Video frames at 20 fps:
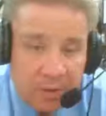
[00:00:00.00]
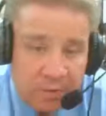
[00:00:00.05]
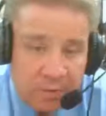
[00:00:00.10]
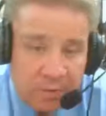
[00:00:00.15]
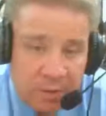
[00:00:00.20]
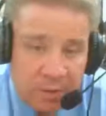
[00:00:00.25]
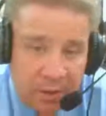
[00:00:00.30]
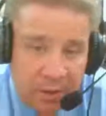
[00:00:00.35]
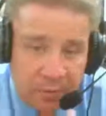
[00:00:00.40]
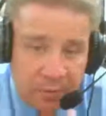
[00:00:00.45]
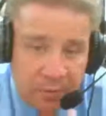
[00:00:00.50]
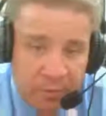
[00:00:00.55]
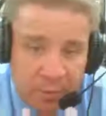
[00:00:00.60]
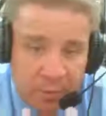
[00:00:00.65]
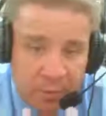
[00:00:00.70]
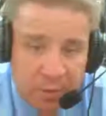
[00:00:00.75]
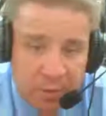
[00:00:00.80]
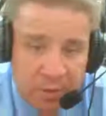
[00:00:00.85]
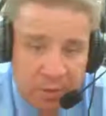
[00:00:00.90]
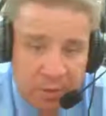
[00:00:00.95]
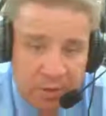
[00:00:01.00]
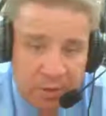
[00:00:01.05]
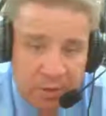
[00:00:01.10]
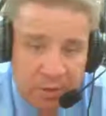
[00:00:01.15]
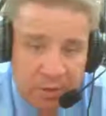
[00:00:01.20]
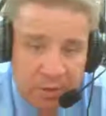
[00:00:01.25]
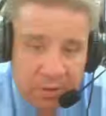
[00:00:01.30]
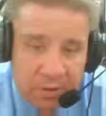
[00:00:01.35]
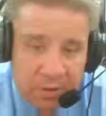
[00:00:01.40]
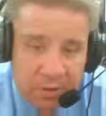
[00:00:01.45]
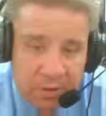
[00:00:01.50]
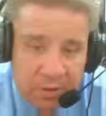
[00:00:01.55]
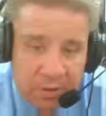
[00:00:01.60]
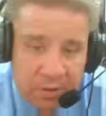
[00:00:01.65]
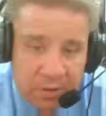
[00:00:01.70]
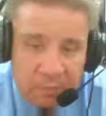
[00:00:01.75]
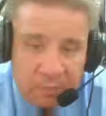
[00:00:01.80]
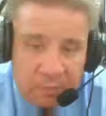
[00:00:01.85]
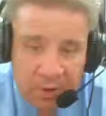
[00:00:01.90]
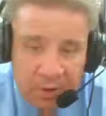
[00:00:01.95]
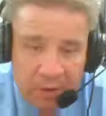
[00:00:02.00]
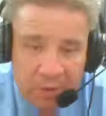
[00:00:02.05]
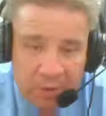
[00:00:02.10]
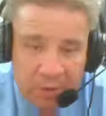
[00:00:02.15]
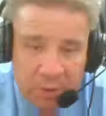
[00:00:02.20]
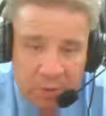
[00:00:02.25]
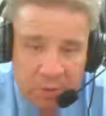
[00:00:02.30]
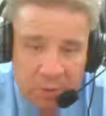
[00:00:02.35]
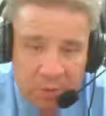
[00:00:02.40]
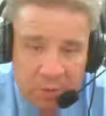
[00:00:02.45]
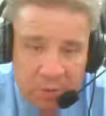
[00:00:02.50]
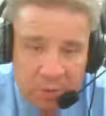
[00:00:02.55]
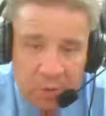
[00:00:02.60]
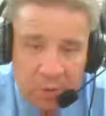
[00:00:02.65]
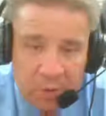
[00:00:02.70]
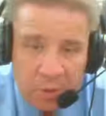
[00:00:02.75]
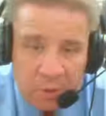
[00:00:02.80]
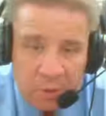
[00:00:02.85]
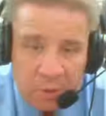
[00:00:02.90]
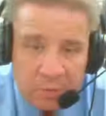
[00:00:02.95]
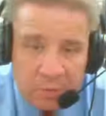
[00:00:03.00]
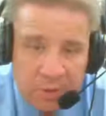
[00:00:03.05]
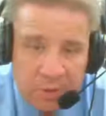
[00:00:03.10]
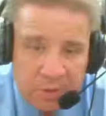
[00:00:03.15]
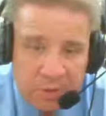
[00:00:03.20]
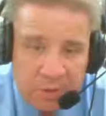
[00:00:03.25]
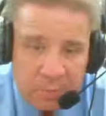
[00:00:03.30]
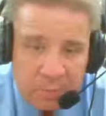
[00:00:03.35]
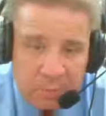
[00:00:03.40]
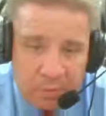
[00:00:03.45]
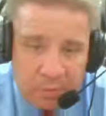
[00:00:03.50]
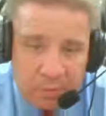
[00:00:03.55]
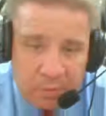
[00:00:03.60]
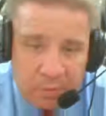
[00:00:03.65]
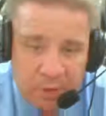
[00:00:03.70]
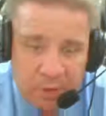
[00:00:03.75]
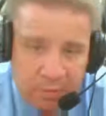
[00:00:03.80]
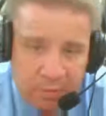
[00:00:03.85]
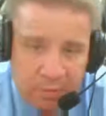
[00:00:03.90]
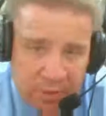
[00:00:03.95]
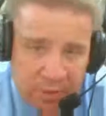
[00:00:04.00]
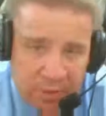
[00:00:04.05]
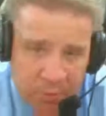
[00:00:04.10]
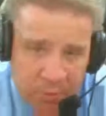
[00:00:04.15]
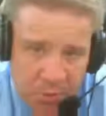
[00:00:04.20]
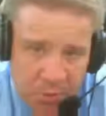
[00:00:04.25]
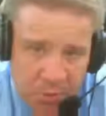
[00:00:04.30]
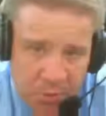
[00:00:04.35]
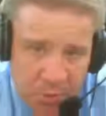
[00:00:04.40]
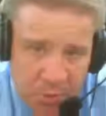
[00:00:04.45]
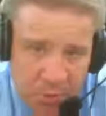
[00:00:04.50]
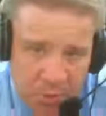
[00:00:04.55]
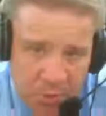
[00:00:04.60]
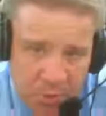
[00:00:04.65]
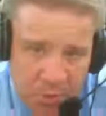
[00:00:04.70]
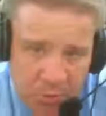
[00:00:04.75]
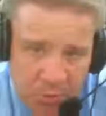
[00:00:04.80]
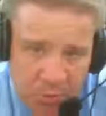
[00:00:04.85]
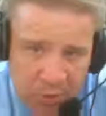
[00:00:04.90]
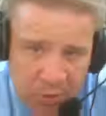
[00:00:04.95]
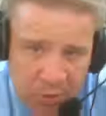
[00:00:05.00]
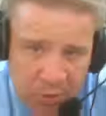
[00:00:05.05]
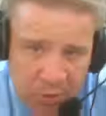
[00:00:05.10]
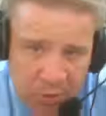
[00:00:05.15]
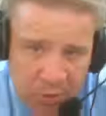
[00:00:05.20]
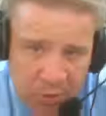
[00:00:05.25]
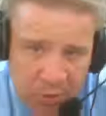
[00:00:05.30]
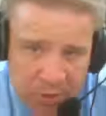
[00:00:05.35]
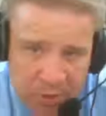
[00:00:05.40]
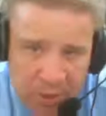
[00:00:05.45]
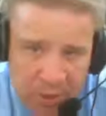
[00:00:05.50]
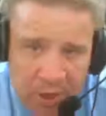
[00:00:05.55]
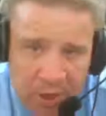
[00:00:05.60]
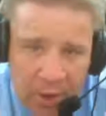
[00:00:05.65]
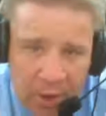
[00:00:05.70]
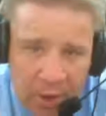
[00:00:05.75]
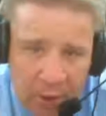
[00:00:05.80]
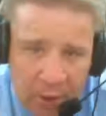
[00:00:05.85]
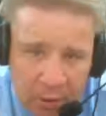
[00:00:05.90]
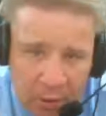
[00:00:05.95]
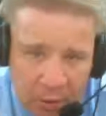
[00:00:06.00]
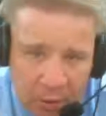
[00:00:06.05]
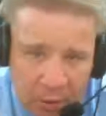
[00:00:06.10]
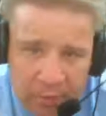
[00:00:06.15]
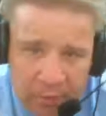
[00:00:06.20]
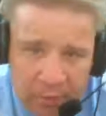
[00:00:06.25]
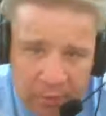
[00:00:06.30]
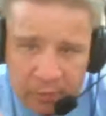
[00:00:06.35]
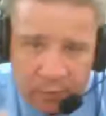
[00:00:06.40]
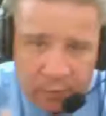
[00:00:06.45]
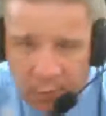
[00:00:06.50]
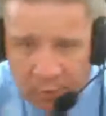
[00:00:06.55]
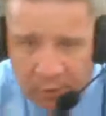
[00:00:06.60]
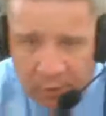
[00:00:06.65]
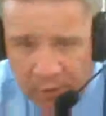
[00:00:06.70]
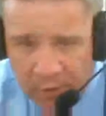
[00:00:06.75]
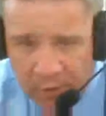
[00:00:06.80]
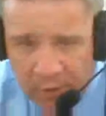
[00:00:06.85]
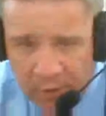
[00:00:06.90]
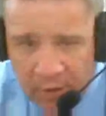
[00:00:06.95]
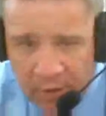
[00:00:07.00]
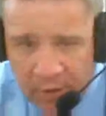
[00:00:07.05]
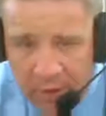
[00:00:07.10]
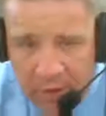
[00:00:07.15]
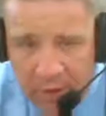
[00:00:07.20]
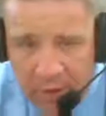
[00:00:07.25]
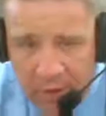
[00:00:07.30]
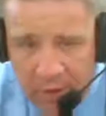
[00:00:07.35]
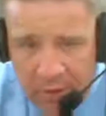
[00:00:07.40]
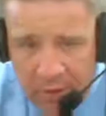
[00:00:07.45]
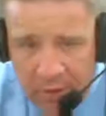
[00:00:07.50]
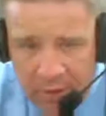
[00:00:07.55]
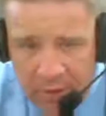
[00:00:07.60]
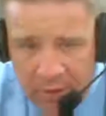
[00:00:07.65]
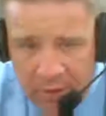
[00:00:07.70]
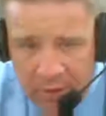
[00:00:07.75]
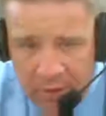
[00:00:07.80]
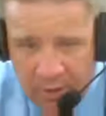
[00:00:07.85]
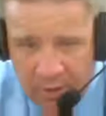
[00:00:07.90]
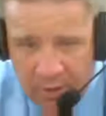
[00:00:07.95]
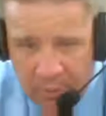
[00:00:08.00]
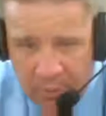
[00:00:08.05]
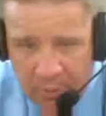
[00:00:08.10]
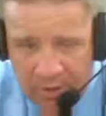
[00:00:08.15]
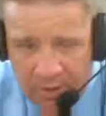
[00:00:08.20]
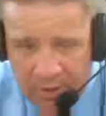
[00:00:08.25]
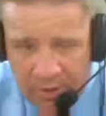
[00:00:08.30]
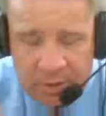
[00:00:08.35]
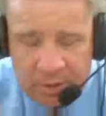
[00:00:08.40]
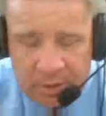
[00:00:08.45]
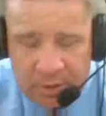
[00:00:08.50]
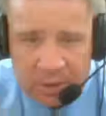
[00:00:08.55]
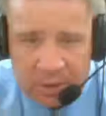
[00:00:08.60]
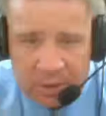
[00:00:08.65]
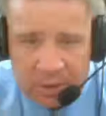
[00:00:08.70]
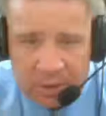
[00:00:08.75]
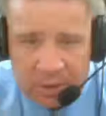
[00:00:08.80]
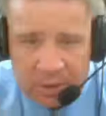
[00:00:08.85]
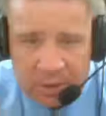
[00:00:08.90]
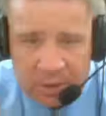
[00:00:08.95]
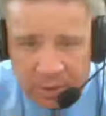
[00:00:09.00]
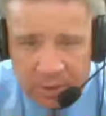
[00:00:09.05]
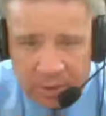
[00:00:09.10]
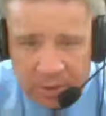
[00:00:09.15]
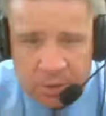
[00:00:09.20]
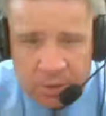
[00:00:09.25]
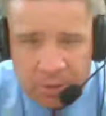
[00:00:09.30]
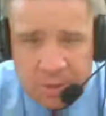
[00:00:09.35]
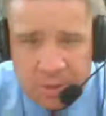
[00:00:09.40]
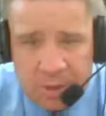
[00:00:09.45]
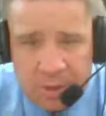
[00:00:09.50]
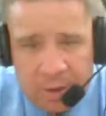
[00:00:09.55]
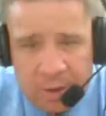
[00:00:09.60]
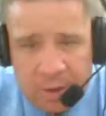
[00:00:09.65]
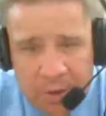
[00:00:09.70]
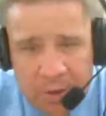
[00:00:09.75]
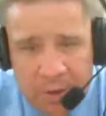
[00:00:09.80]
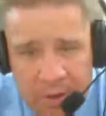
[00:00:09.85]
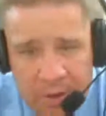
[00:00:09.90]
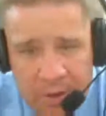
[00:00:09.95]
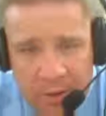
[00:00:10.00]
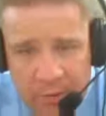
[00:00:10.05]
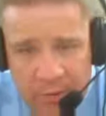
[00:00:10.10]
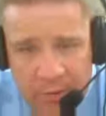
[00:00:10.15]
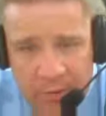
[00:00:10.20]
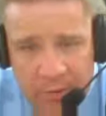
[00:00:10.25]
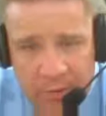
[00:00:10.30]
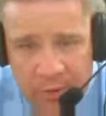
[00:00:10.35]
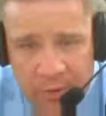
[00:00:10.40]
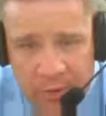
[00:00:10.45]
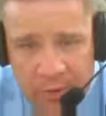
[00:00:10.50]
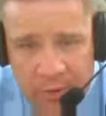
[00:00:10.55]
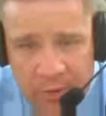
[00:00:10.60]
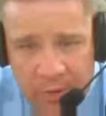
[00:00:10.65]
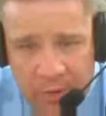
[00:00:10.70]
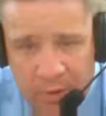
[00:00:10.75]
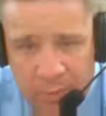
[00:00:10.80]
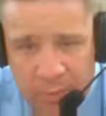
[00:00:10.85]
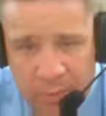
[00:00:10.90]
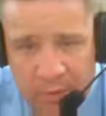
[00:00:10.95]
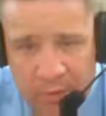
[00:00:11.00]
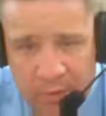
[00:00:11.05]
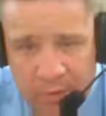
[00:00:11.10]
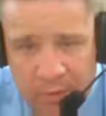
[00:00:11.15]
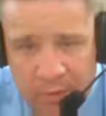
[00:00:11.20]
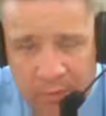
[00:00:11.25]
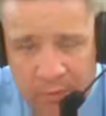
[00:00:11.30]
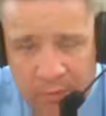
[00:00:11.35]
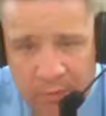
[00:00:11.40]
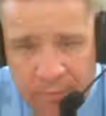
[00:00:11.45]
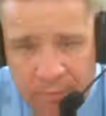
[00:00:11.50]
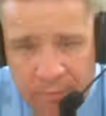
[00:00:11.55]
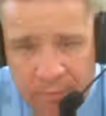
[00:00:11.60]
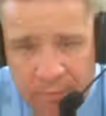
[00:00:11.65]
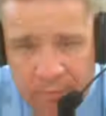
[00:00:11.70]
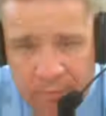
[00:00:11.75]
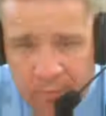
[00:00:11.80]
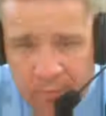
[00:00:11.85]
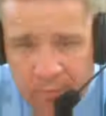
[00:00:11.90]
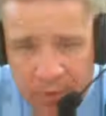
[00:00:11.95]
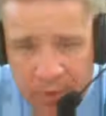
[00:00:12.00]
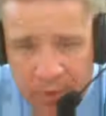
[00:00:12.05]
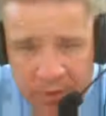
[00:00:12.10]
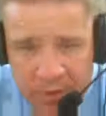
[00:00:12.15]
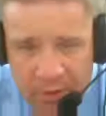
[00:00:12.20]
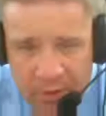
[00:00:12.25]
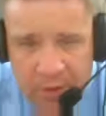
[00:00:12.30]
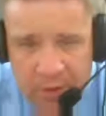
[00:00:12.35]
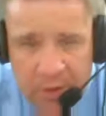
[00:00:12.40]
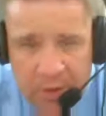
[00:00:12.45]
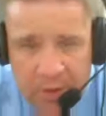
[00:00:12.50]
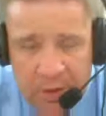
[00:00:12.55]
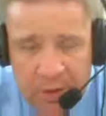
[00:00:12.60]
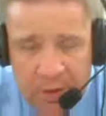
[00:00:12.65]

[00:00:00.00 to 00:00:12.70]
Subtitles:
those are some of the values of seminary. I think also studying with colleagues, learning from other pastors and leaders for a period of years